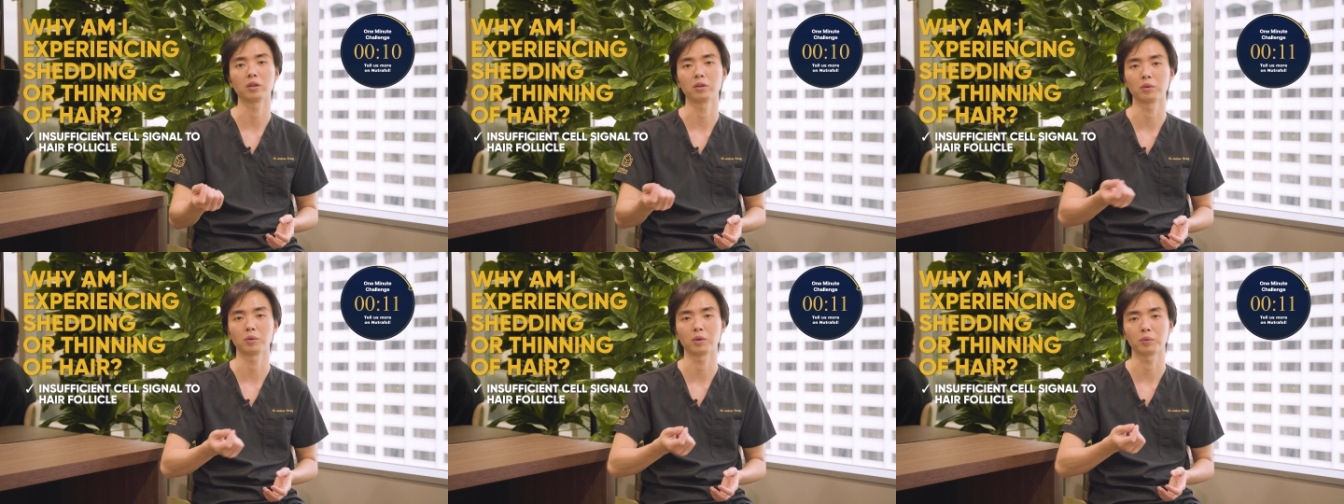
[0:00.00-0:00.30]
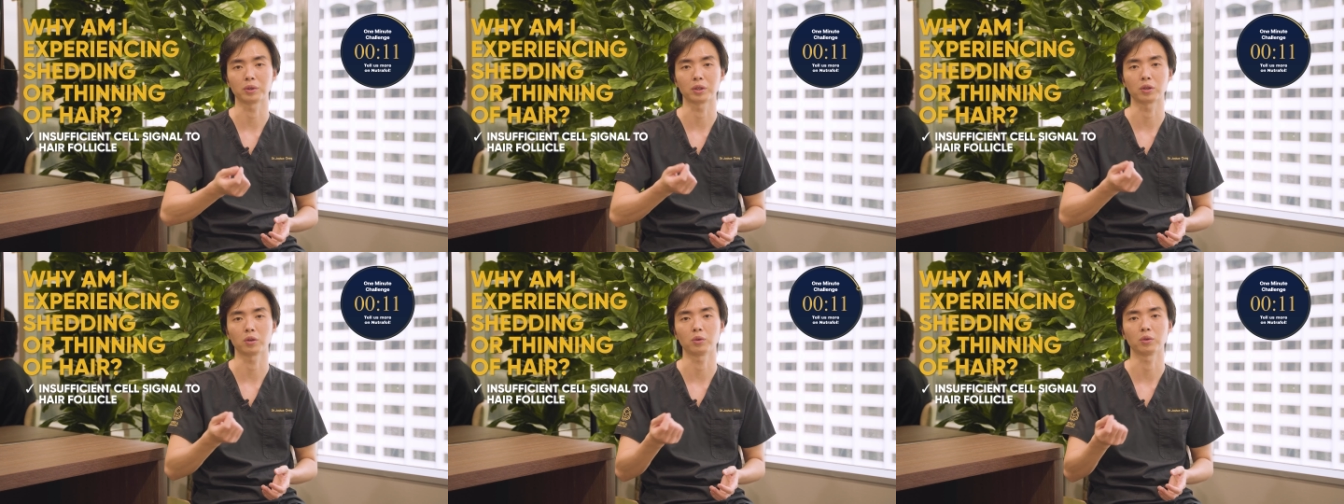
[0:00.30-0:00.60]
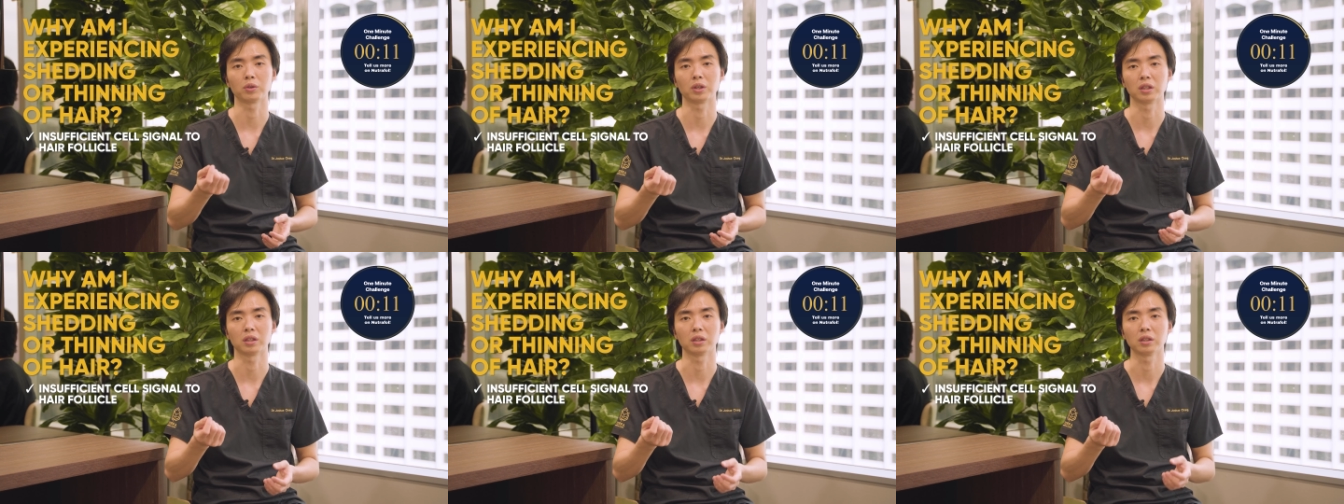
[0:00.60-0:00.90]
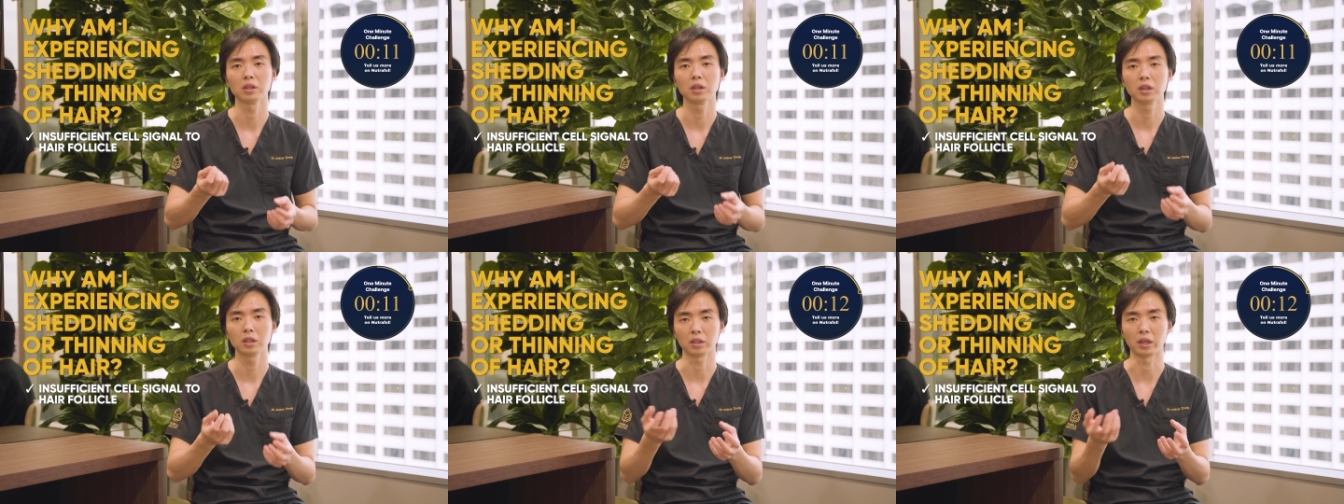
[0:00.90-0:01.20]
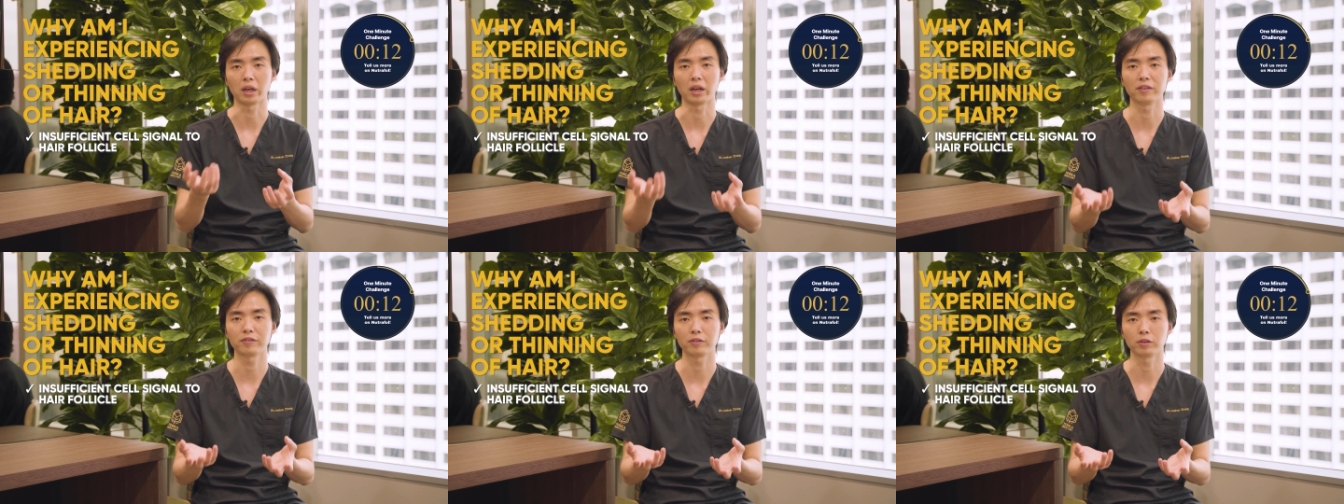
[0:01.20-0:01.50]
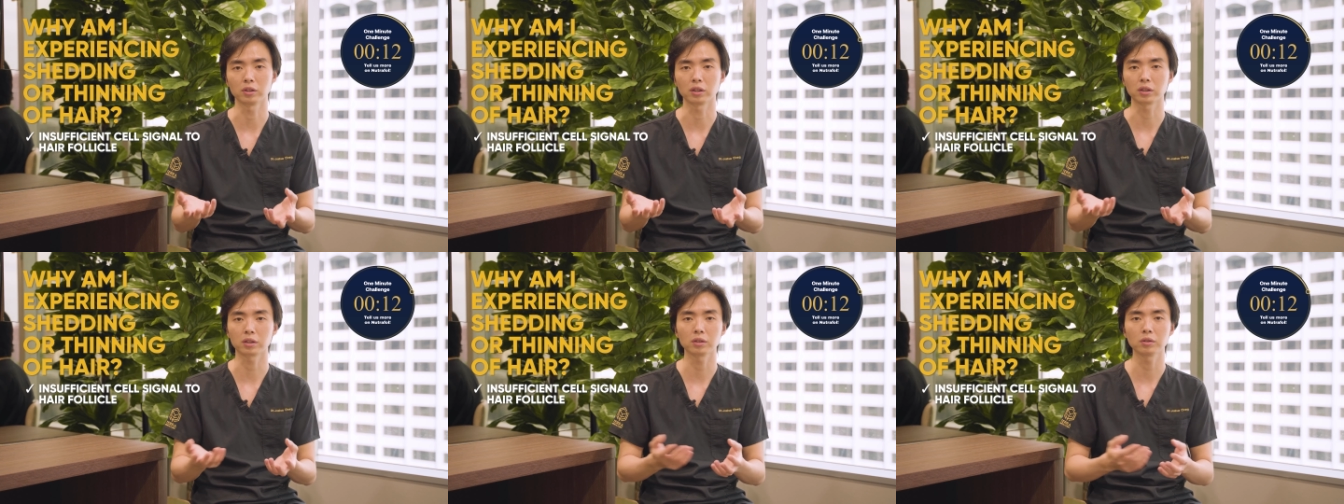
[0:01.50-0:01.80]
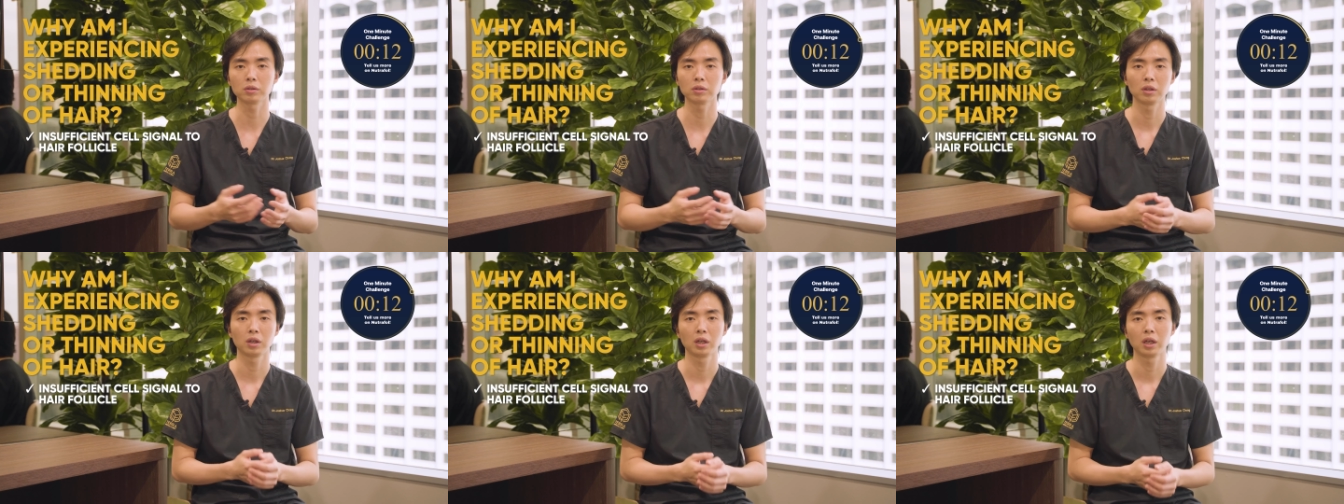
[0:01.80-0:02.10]
or what we call the, the hair
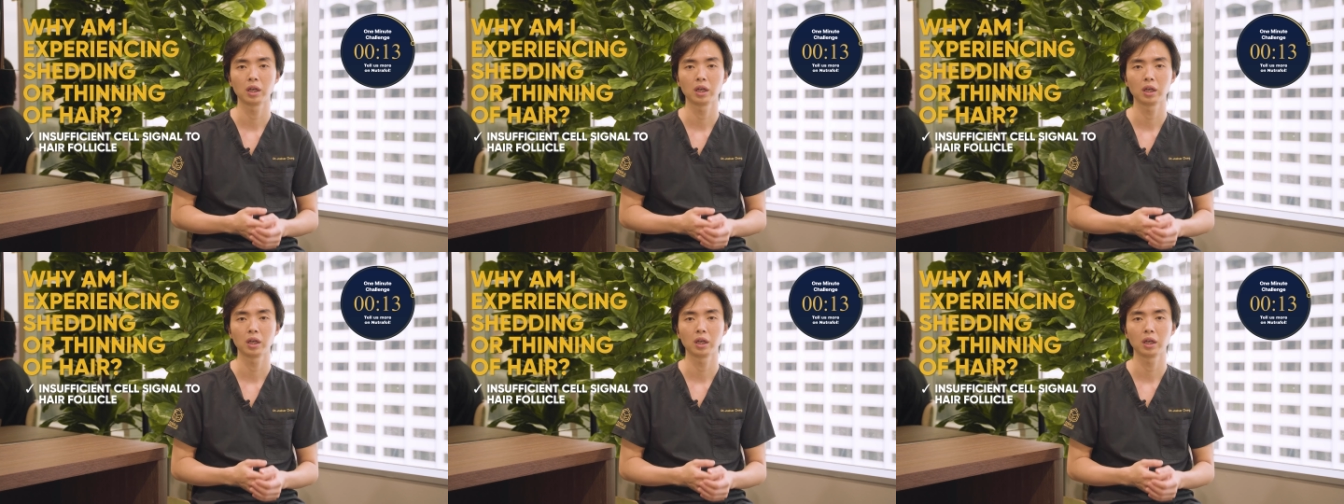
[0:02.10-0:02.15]
follicle.